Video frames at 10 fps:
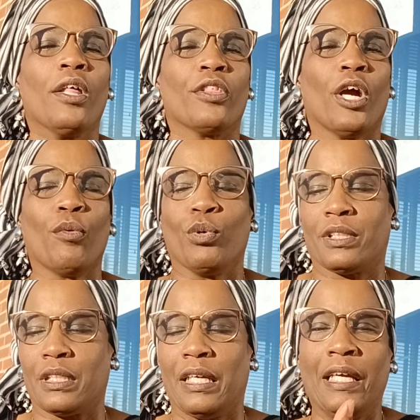There
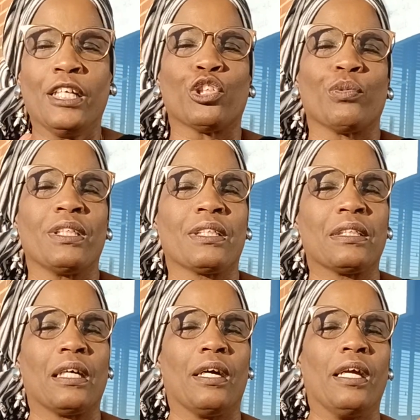was an interest
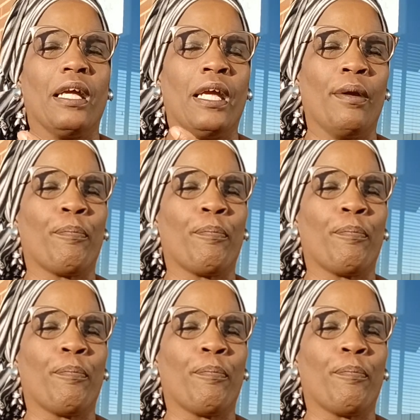in